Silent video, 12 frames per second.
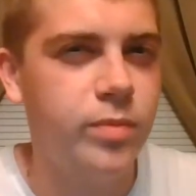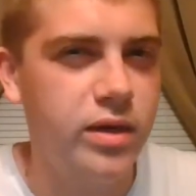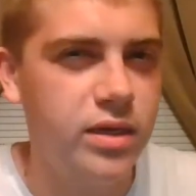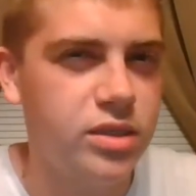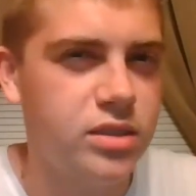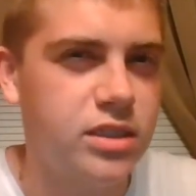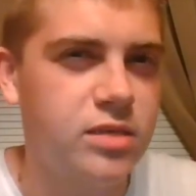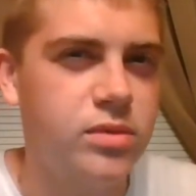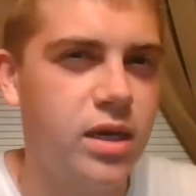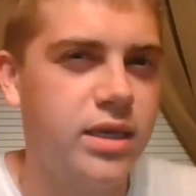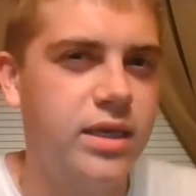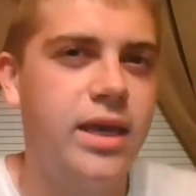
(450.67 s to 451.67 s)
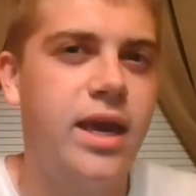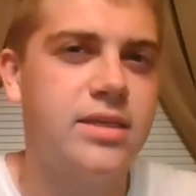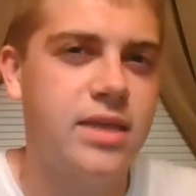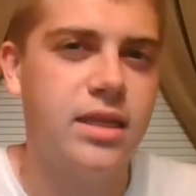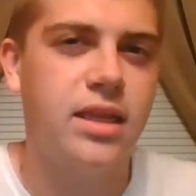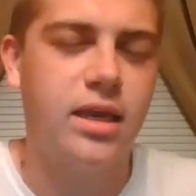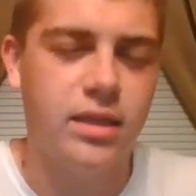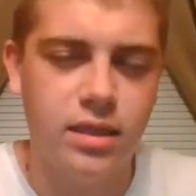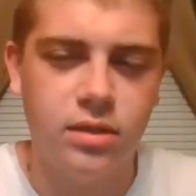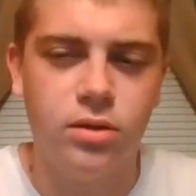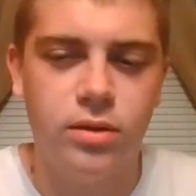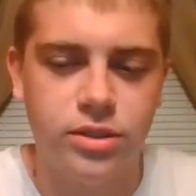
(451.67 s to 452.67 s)
I don't know what it is, but he just seems
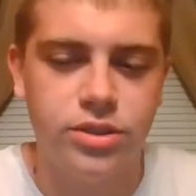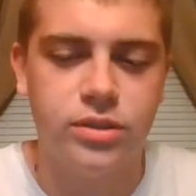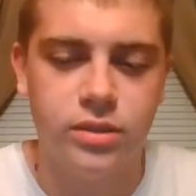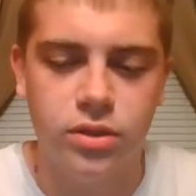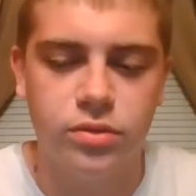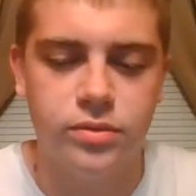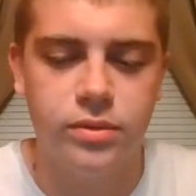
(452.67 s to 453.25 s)
like he has that